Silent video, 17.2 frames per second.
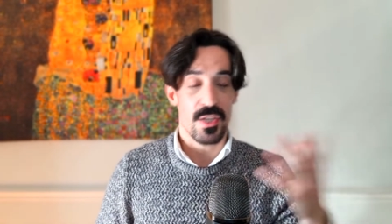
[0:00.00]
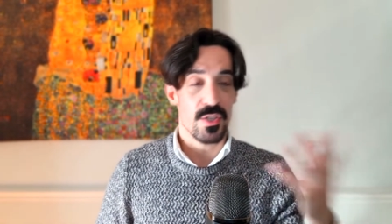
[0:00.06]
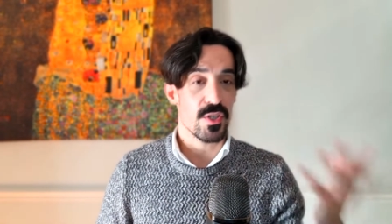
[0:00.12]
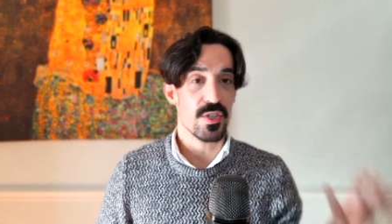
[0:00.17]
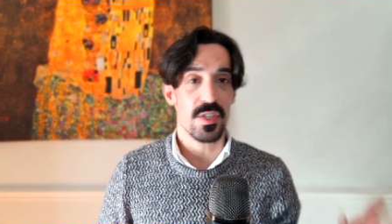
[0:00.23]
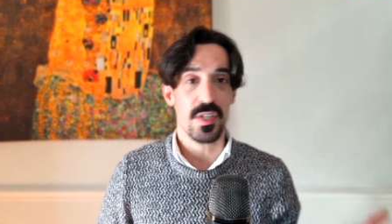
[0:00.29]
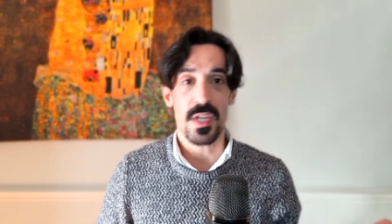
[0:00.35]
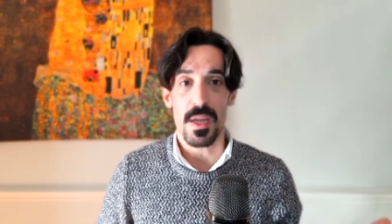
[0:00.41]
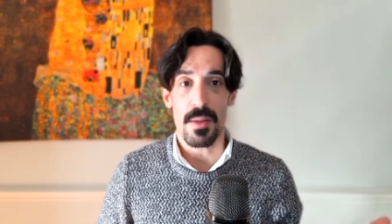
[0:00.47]

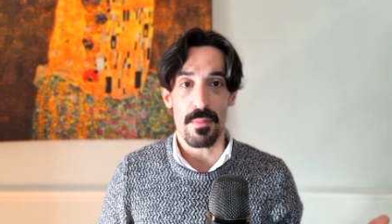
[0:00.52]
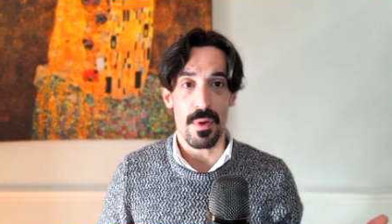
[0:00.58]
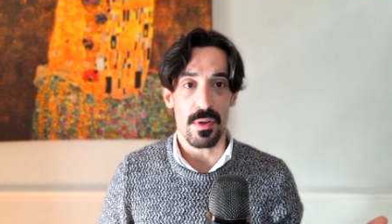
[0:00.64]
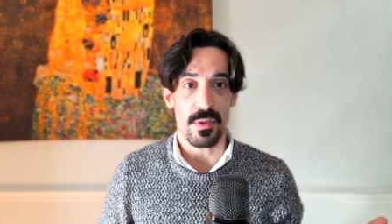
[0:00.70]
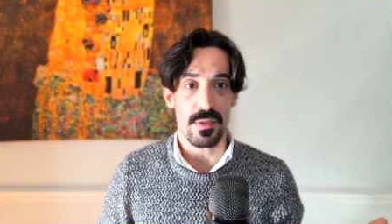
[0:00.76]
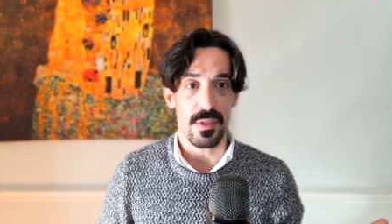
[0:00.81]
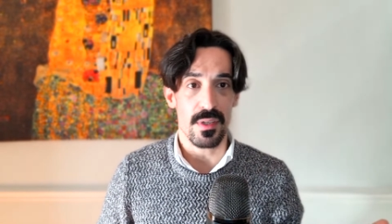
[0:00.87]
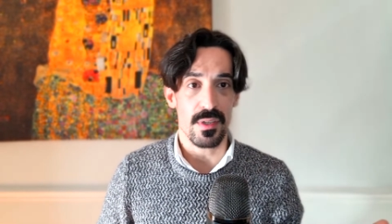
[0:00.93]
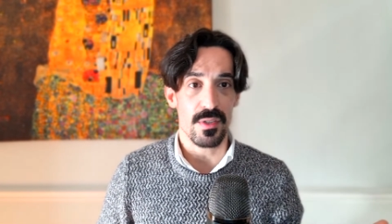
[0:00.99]
Just think
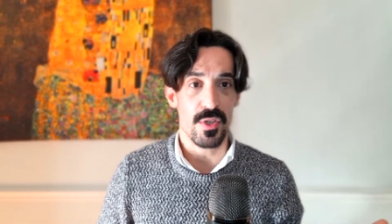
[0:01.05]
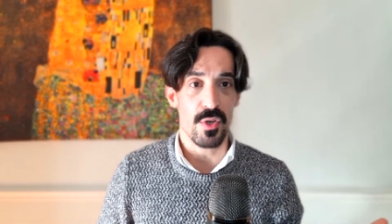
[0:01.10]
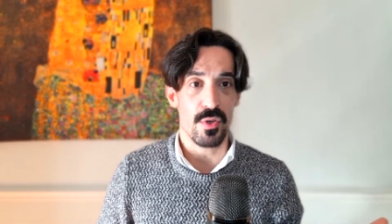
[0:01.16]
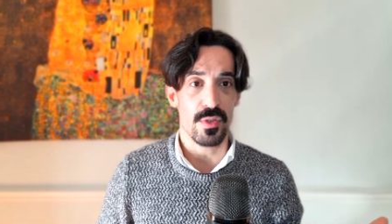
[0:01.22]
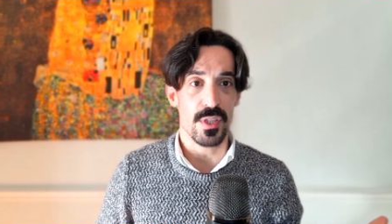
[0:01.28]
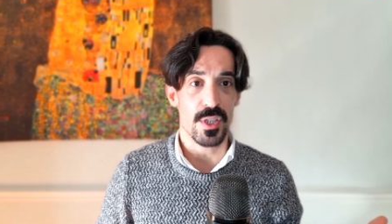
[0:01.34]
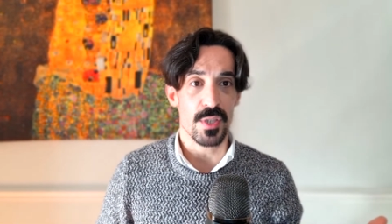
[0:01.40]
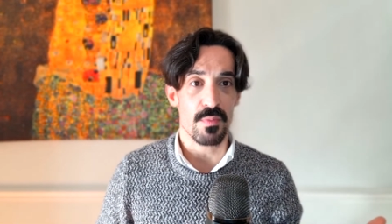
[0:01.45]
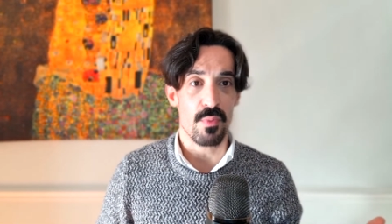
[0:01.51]
about the
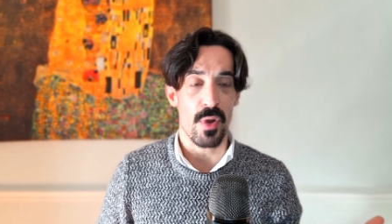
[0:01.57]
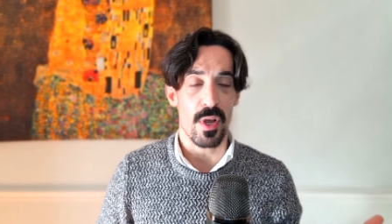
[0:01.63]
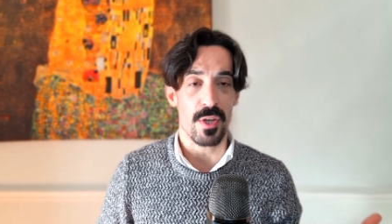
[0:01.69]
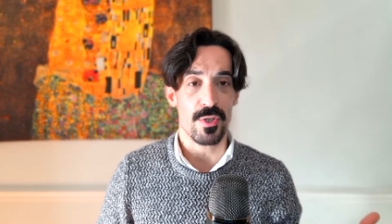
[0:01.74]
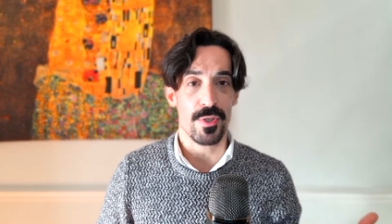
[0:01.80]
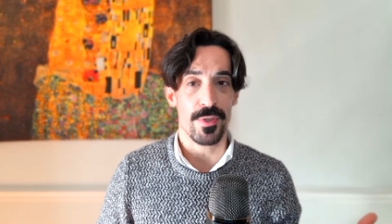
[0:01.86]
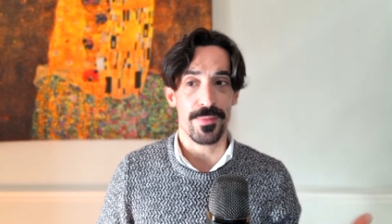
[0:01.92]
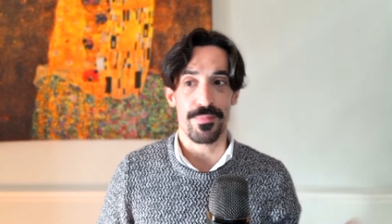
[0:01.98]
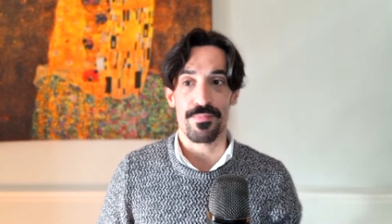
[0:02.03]
old
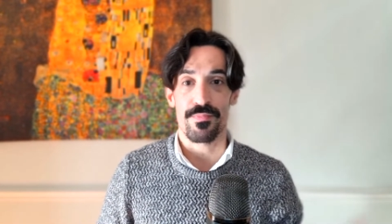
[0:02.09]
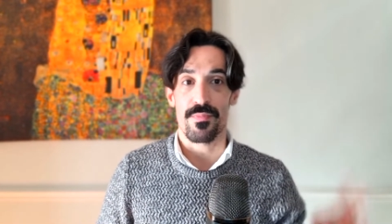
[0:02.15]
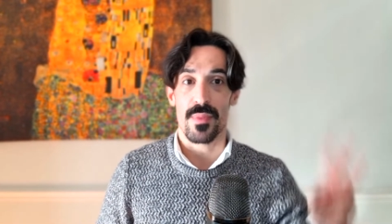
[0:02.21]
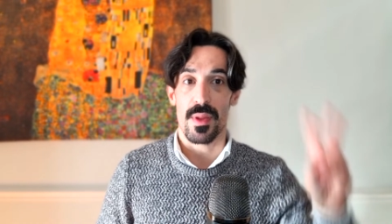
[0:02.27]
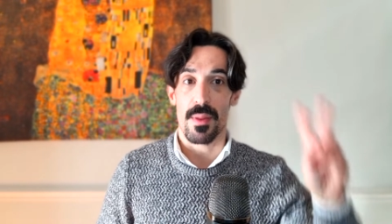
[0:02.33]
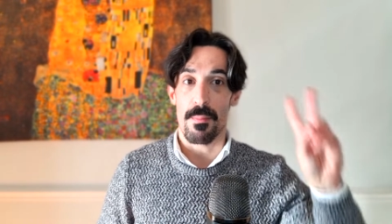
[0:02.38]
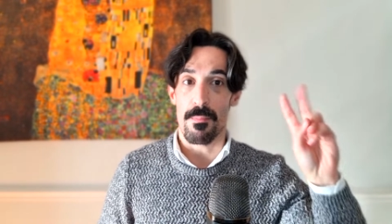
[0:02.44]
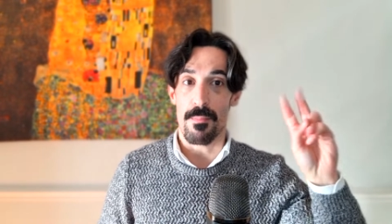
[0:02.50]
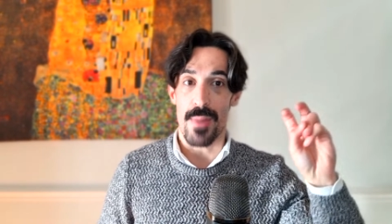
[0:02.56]
expression,
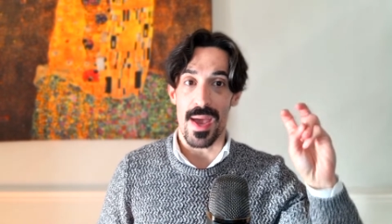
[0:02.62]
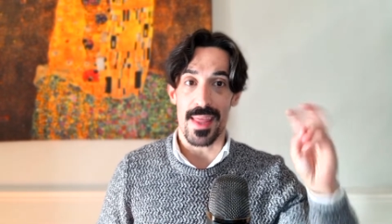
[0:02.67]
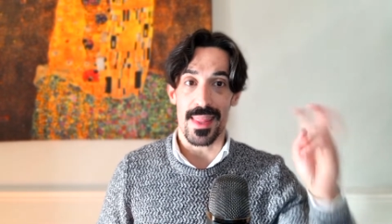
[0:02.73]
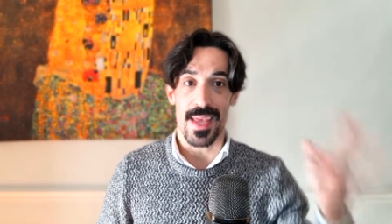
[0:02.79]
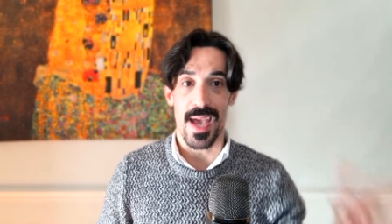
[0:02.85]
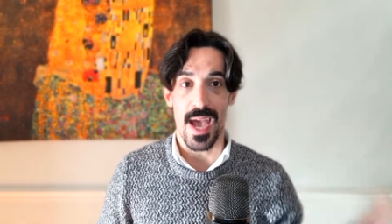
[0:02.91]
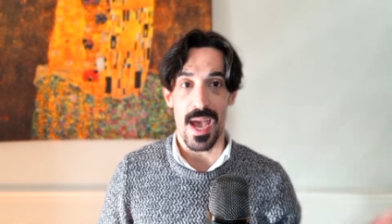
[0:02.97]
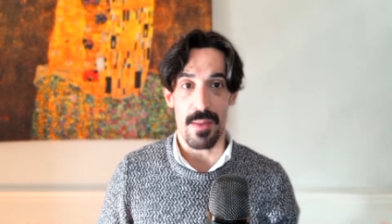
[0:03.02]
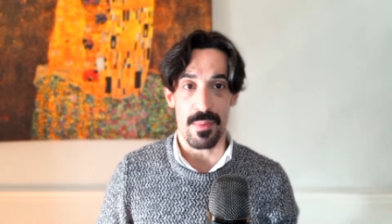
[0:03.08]
bad
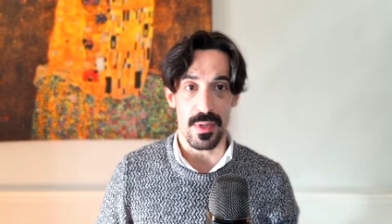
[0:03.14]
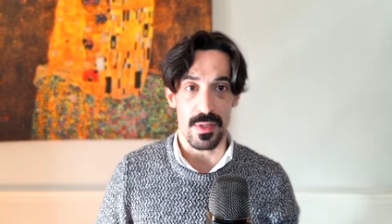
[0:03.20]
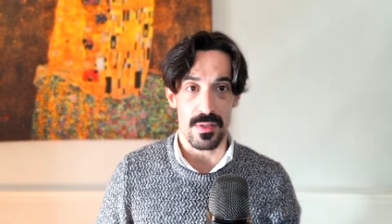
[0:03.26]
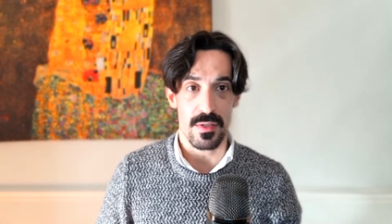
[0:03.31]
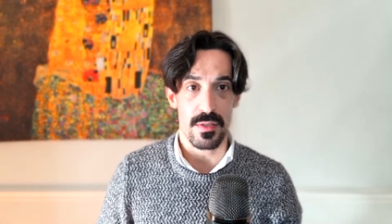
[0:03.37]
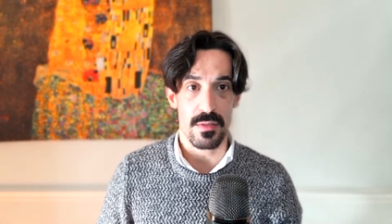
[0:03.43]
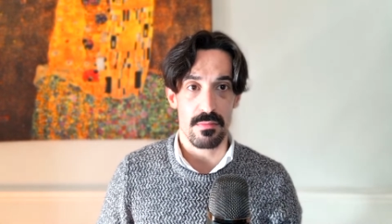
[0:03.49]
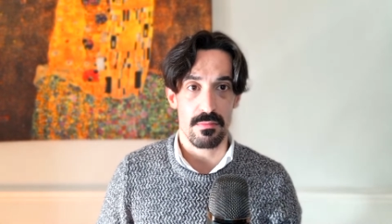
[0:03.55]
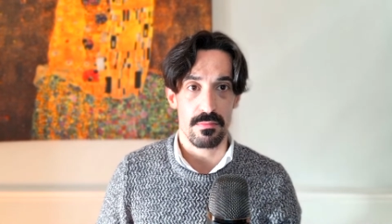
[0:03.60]

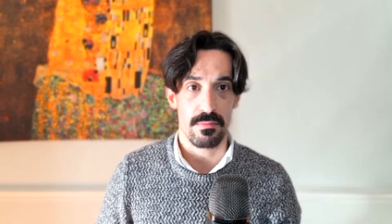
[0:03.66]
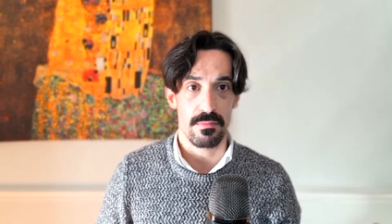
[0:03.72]
habits.